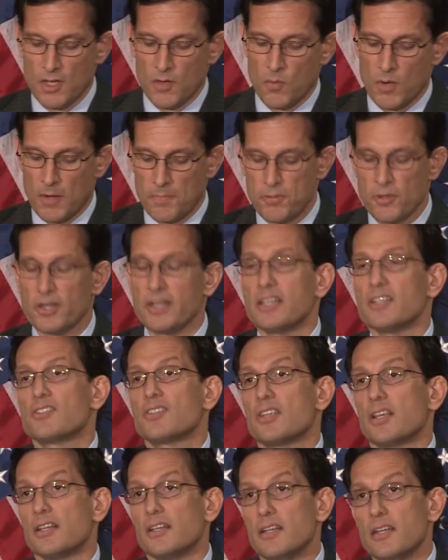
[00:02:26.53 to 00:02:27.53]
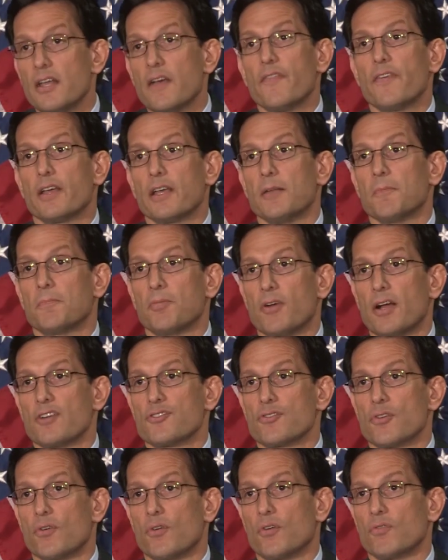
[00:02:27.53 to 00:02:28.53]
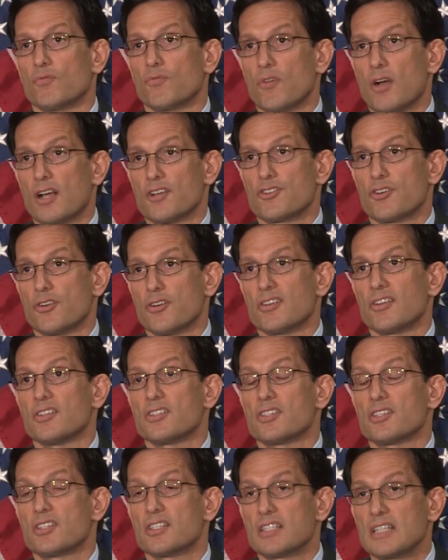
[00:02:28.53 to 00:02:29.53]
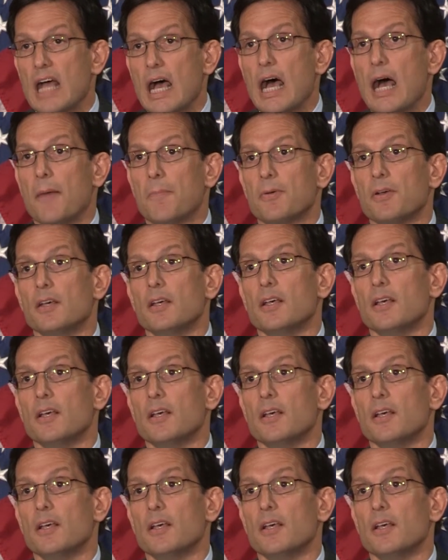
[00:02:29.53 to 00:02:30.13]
while putting significant pressure on Russia to stop